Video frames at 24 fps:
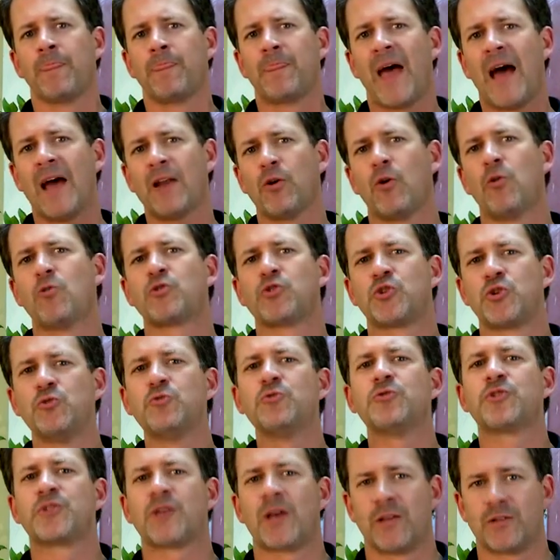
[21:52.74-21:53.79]
That
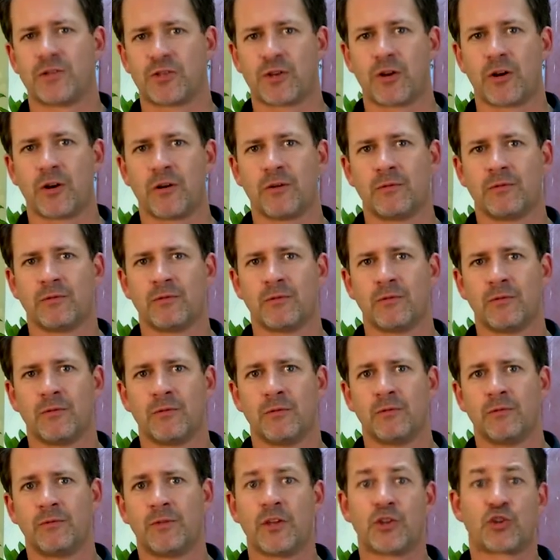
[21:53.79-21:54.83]
O2 sensor
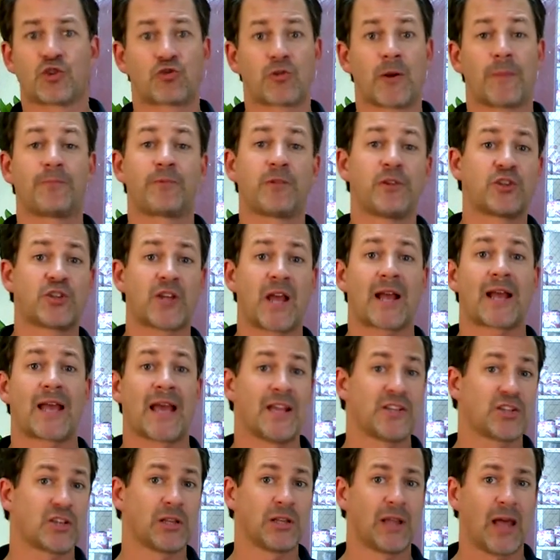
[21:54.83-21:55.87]
that tripped the check
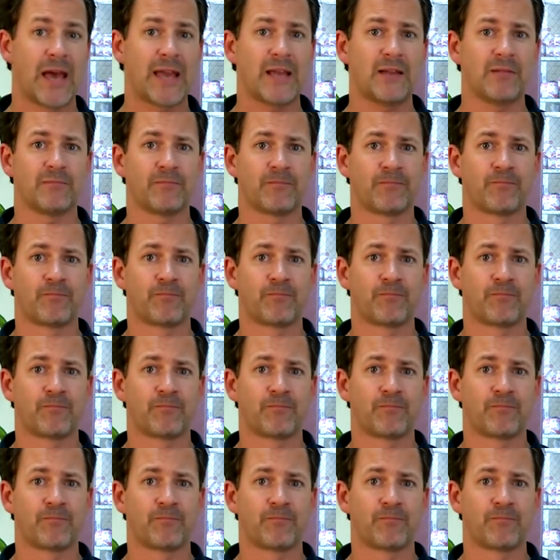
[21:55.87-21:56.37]
engine light